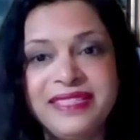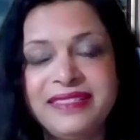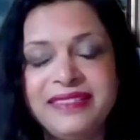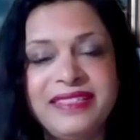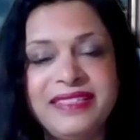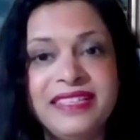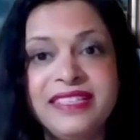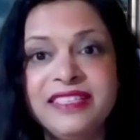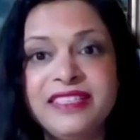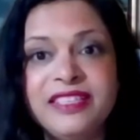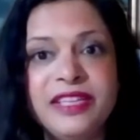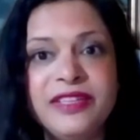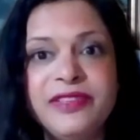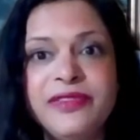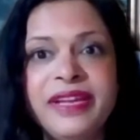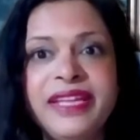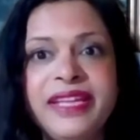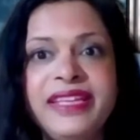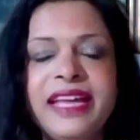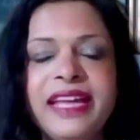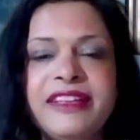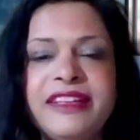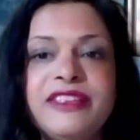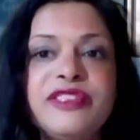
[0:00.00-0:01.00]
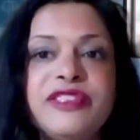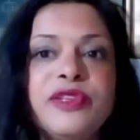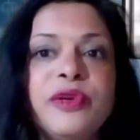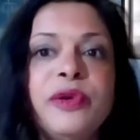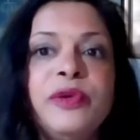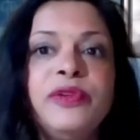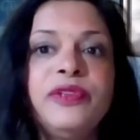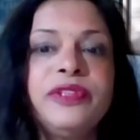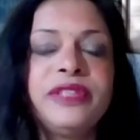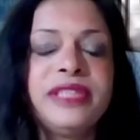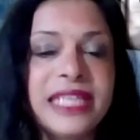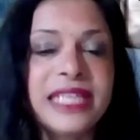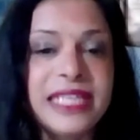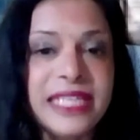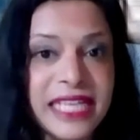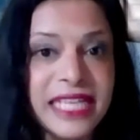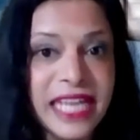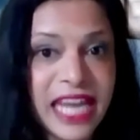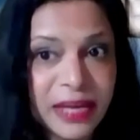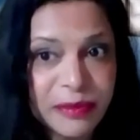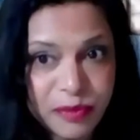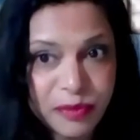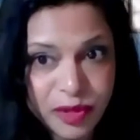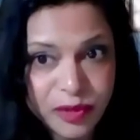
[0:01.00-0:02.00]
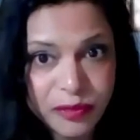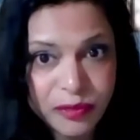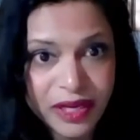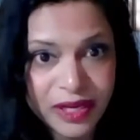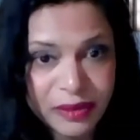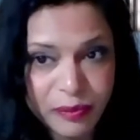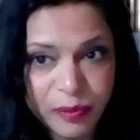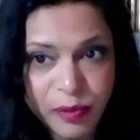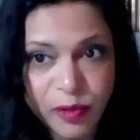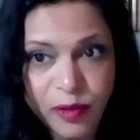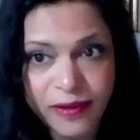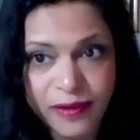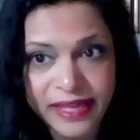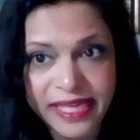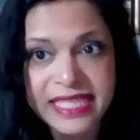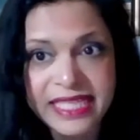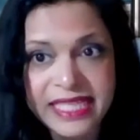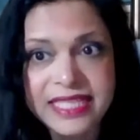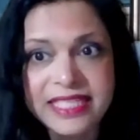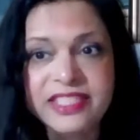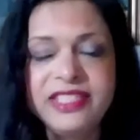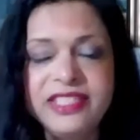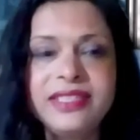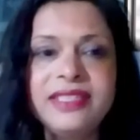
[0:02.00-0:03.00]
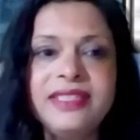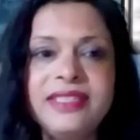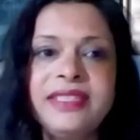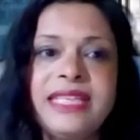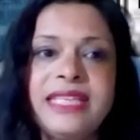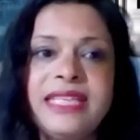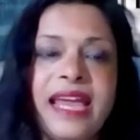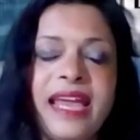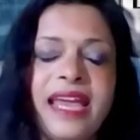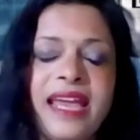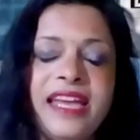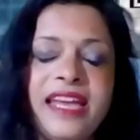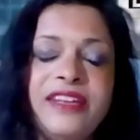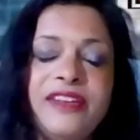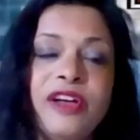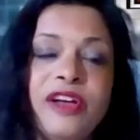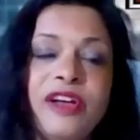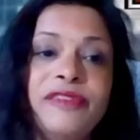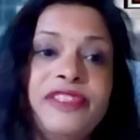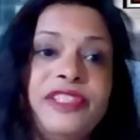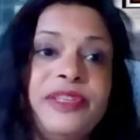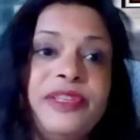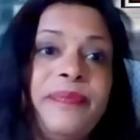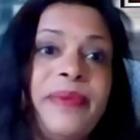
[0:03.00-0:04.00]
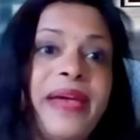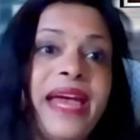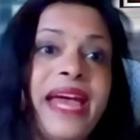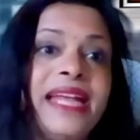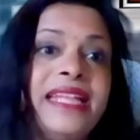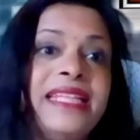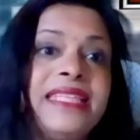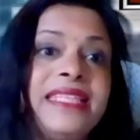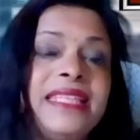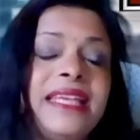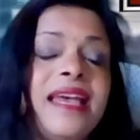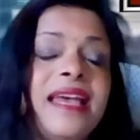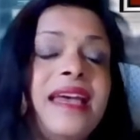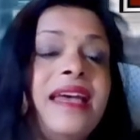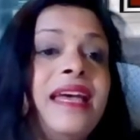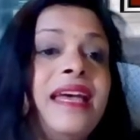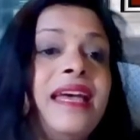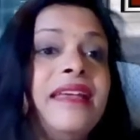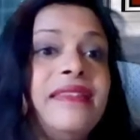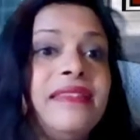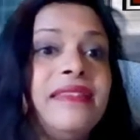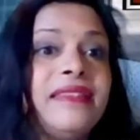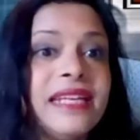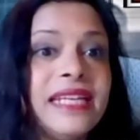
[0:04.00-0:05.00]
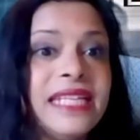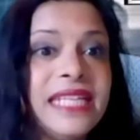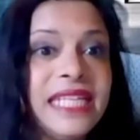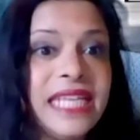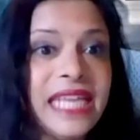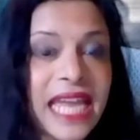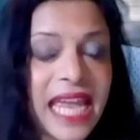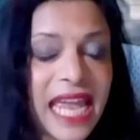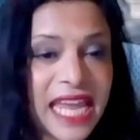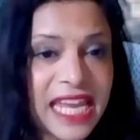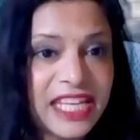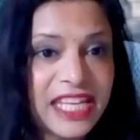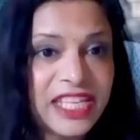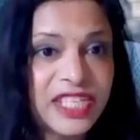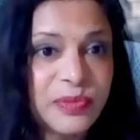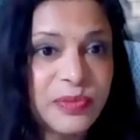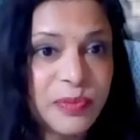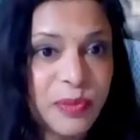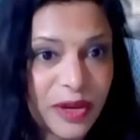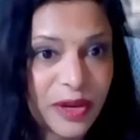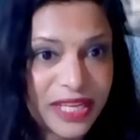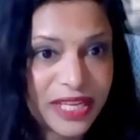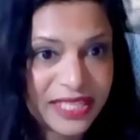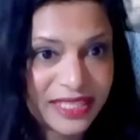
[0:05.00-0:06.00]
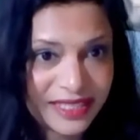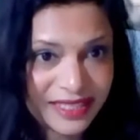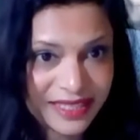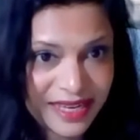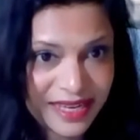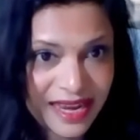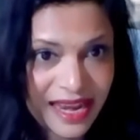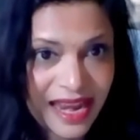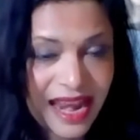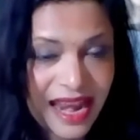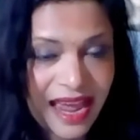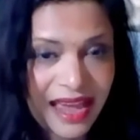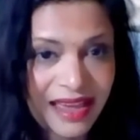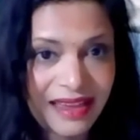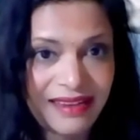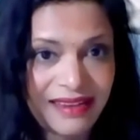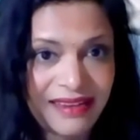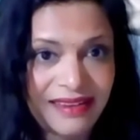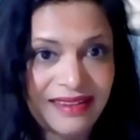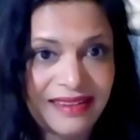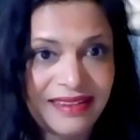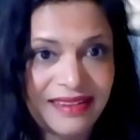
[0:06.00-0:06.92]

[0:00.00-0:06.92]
considering that it scored 39.1 points, just ahead of Japan's 38.9.